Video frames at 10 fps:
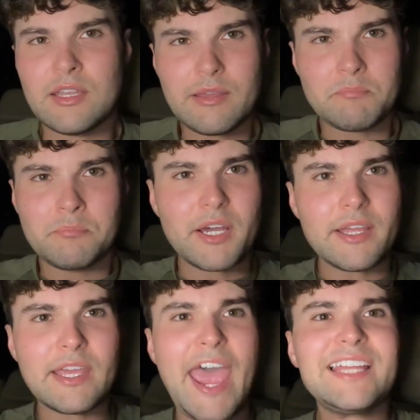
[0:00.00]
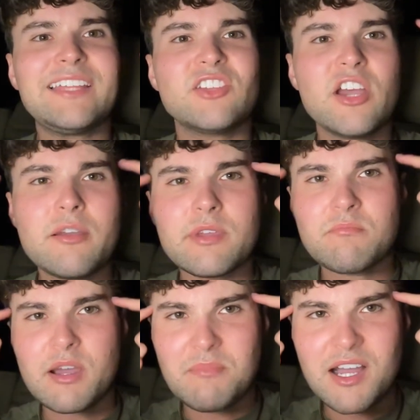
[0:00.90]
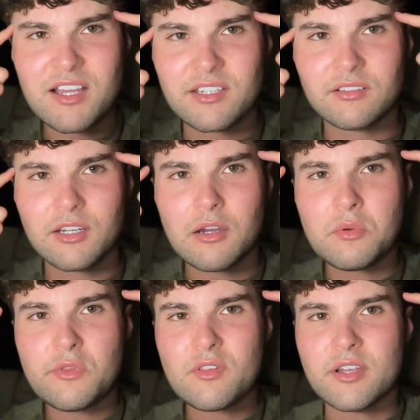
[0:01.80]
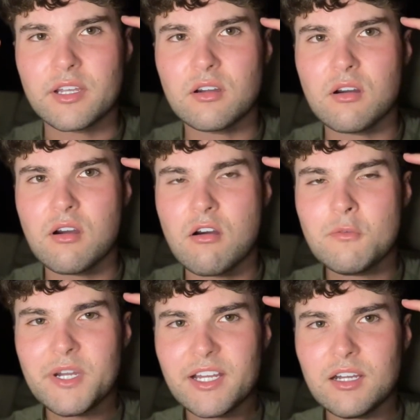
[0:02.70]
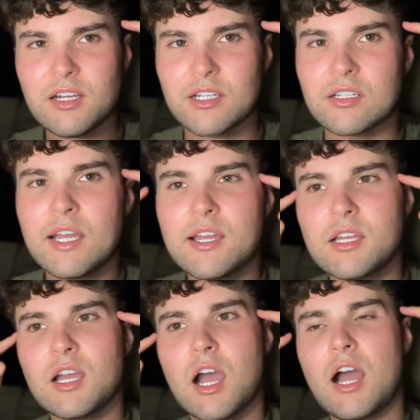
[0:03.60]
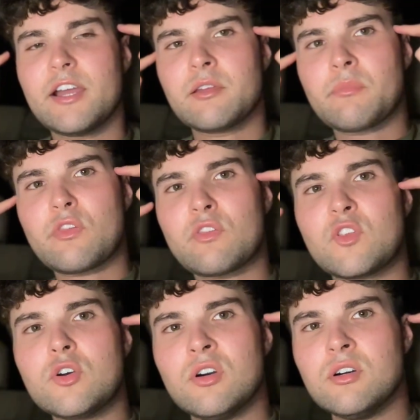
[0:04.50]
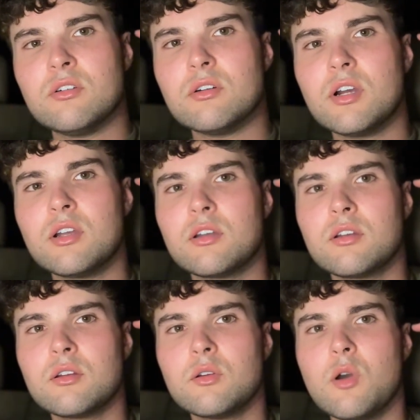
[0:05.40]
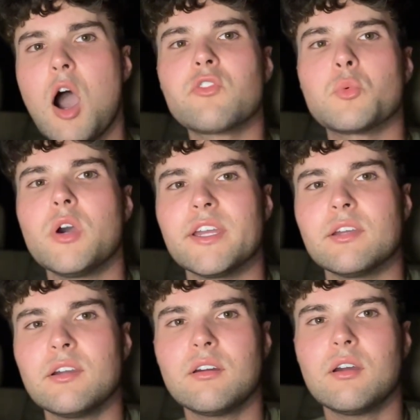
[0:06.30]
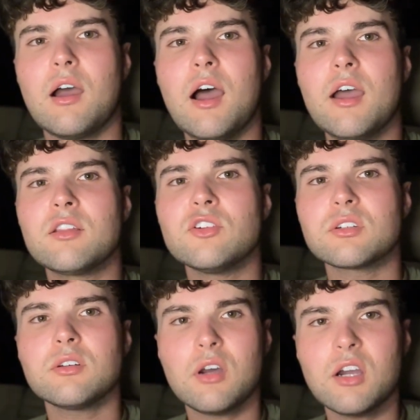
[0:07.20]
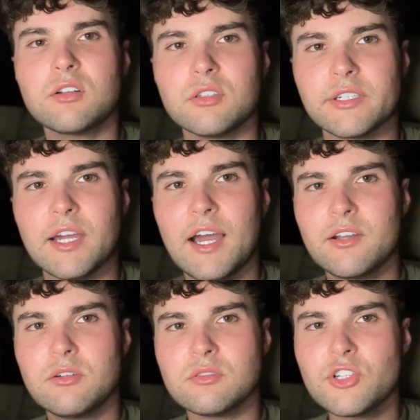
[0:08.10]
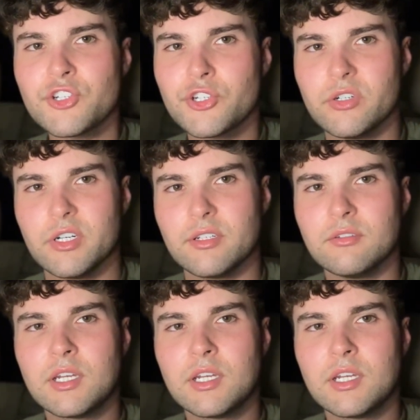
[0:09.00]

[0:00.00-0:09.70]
But at that time in my mind, I was like, oh my God, I am still overweight. I look ugly. I don't look good.